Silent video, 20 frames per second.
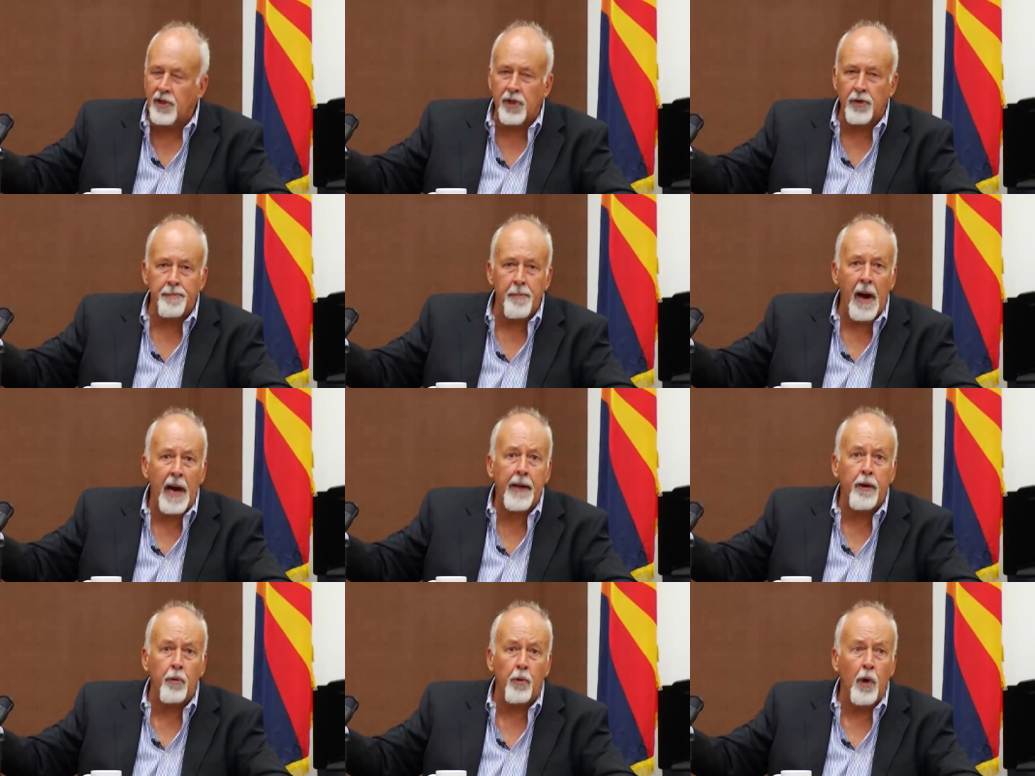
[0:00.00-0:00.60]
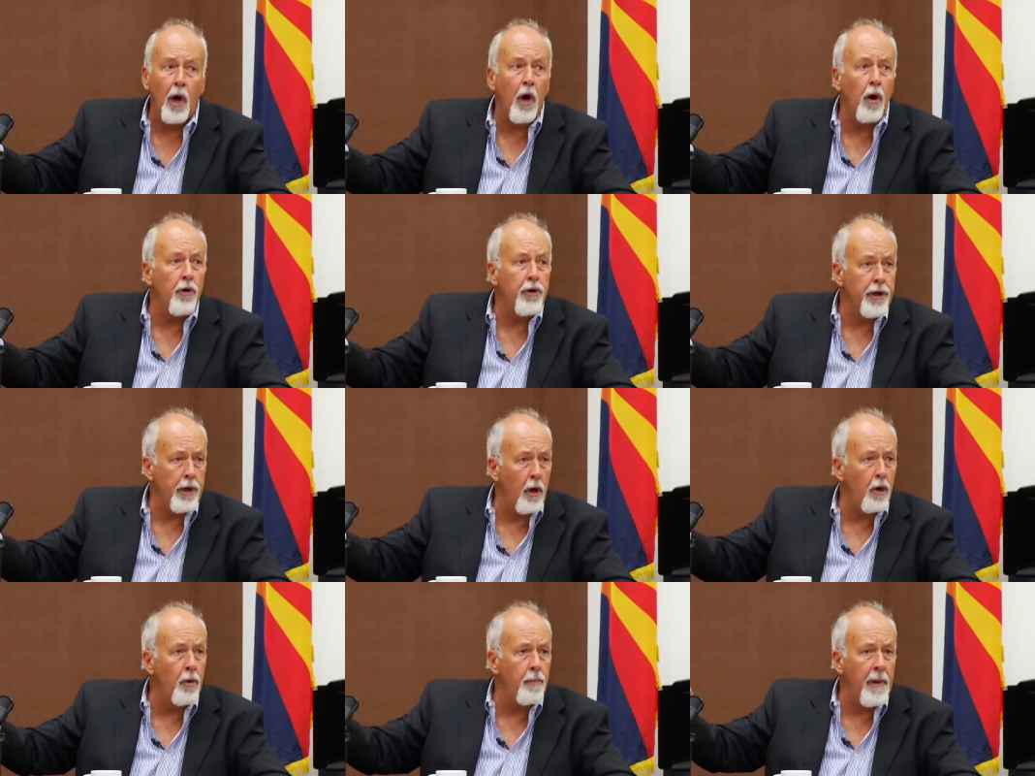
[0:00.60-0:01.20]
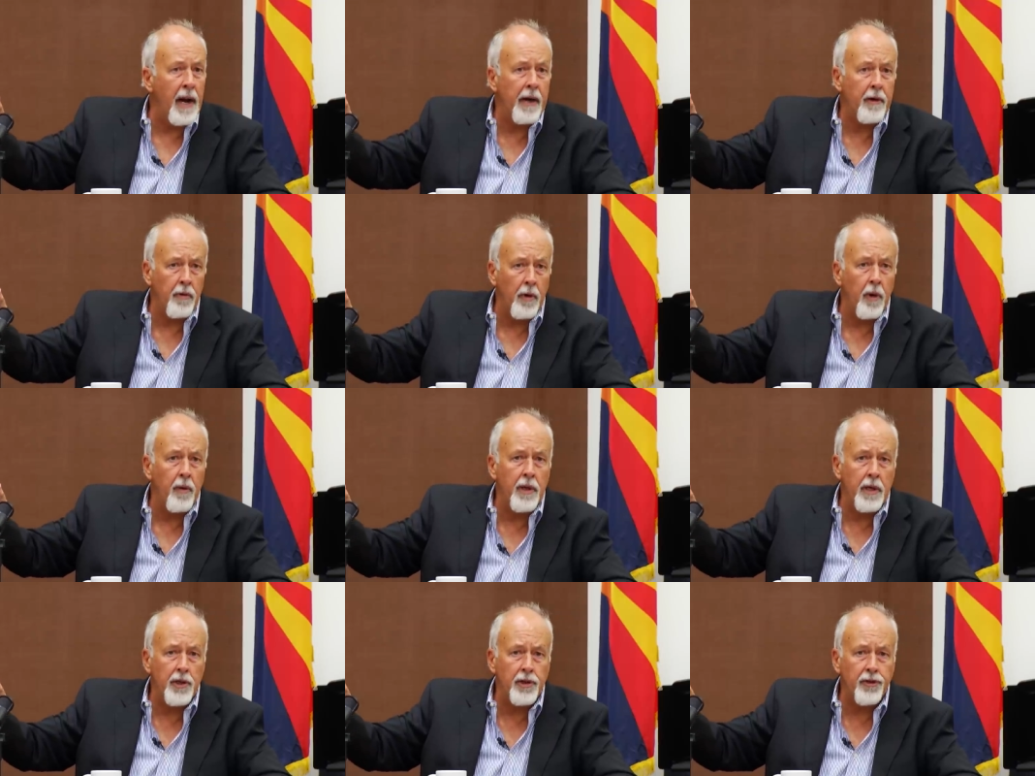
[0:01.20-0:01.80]
is Mike Rowe. You know who Mike
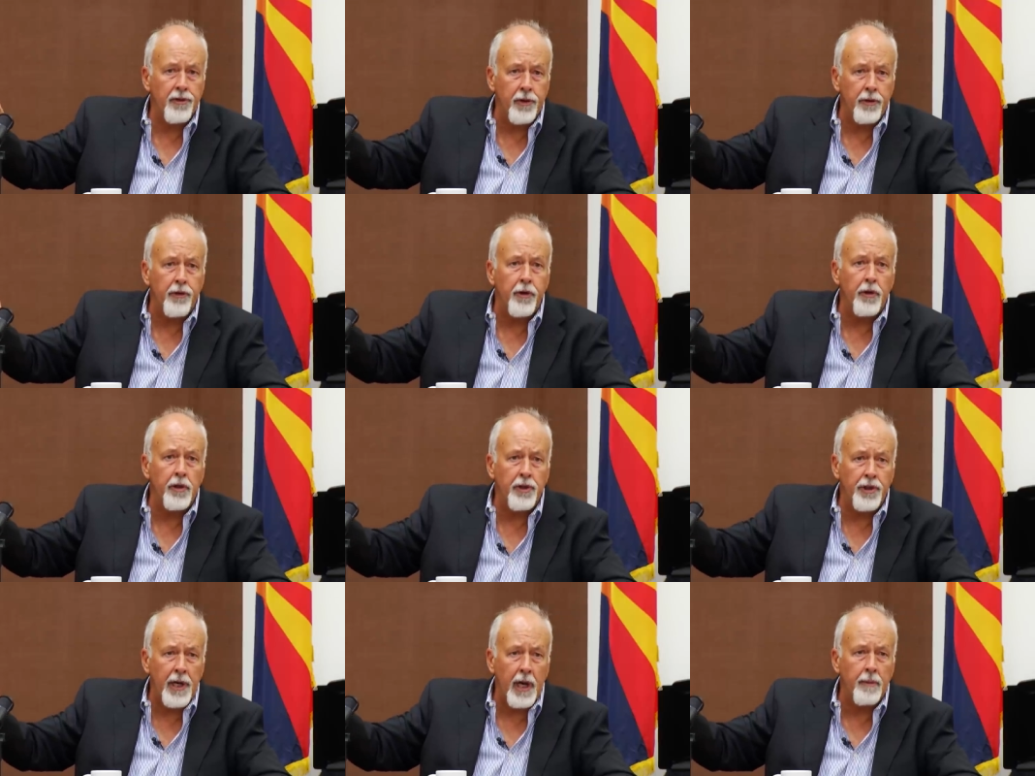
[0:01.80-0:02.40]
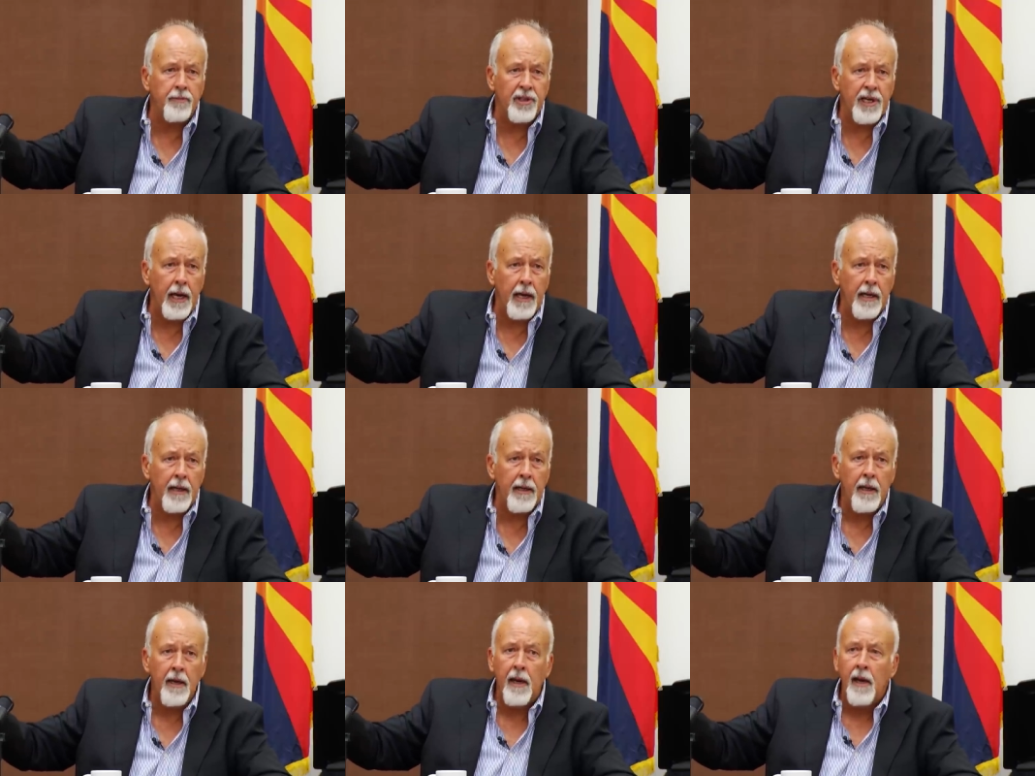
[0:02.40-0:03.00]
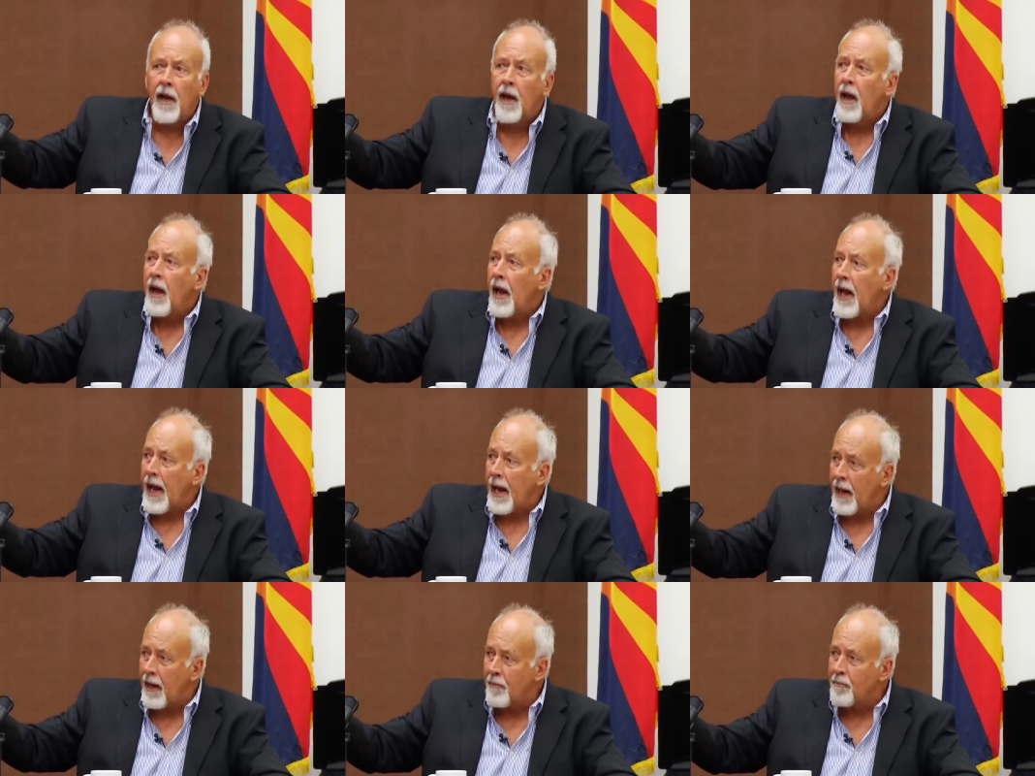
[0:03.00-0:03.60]
Rowe is, the Dirty Jobs guy?
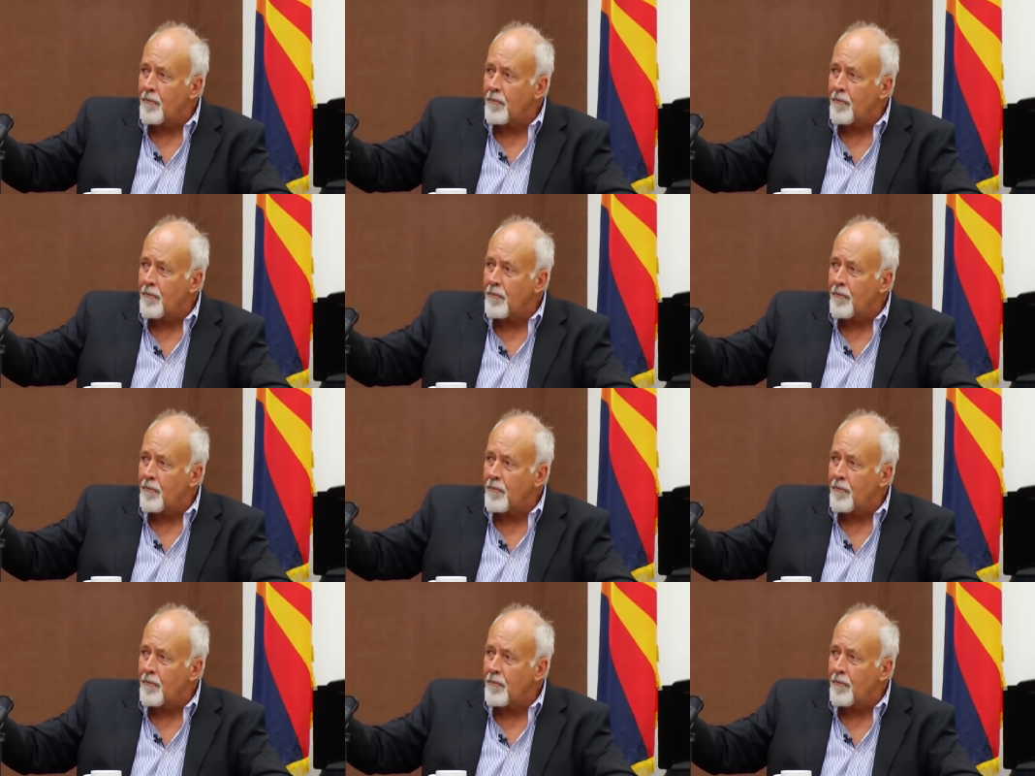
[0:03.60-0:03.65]
And